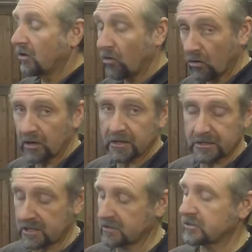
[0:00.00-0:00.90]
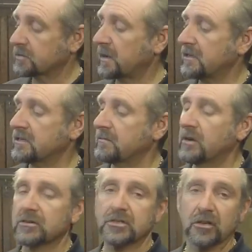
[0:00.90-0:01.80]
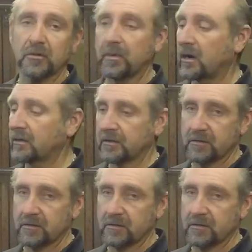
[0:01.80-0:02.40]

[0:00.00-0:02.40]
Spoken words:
or like I say, you're just painting a motorcycle part